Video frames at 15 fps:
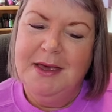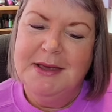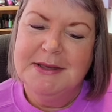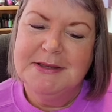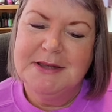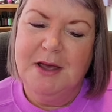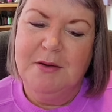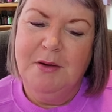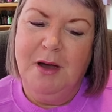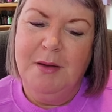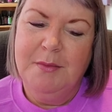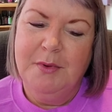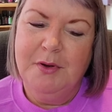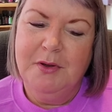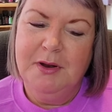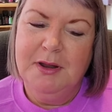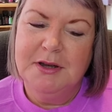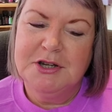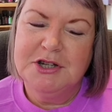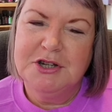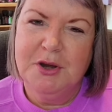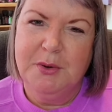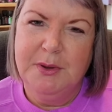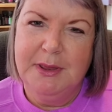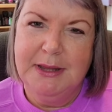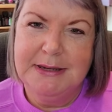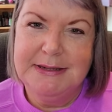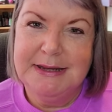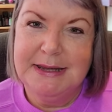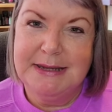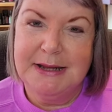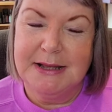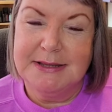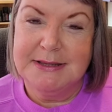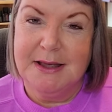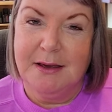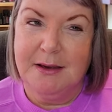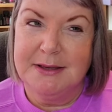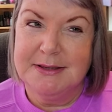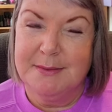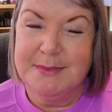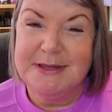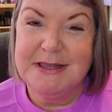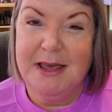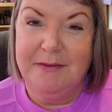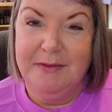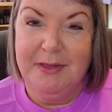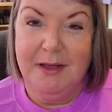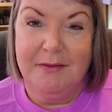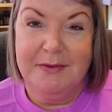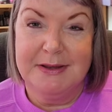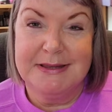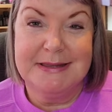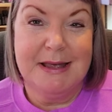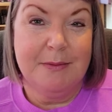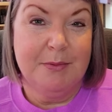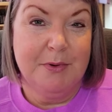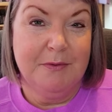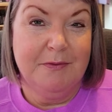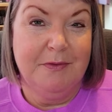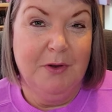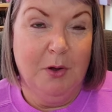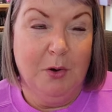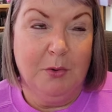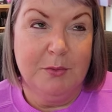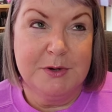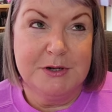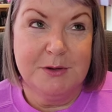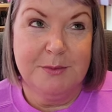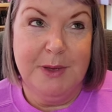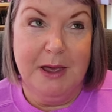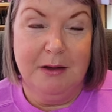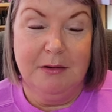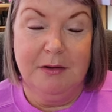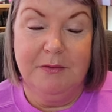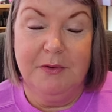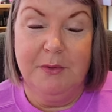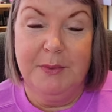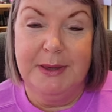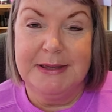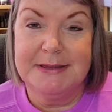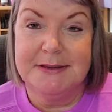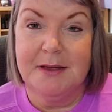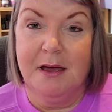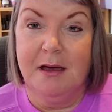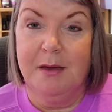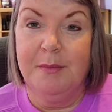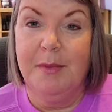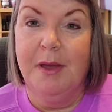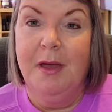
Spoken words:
So I'm not going to show you the details now because I'm saving that for a separate vlog, which will be out in a few weeks' time.